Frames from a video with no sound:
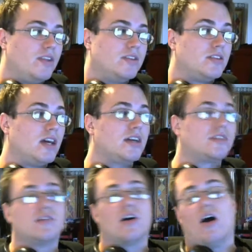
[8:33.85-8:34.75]
these
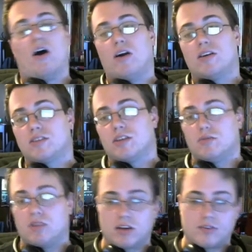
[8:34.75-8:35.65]
decks are
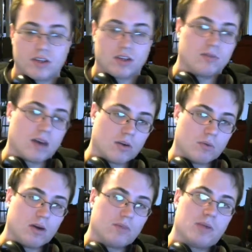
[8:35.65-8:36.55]
still relevant no matter
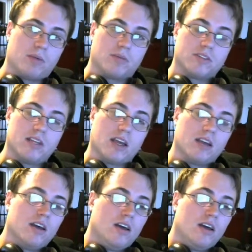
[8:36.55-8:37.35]
what people say.